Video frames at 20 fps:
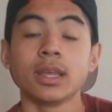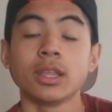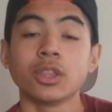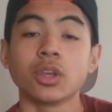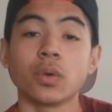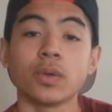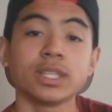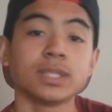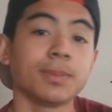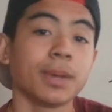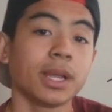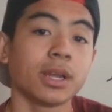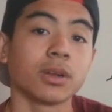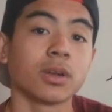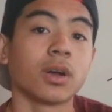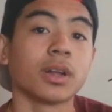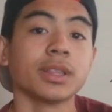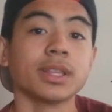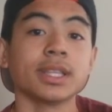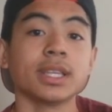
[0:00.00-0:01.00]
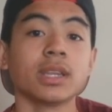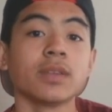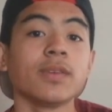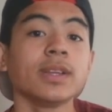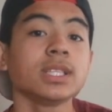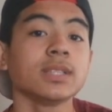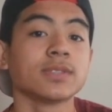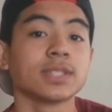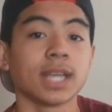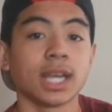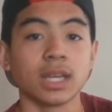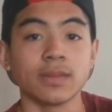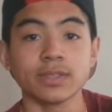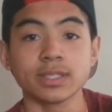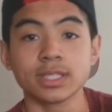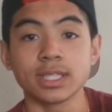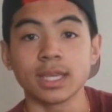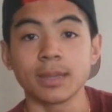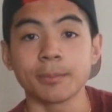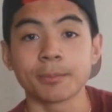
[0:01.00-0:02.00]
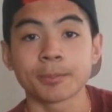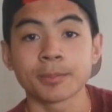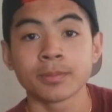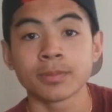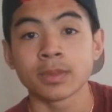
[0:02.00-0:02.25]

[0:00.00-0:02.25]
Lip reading: though he's better on the defensive side of his game.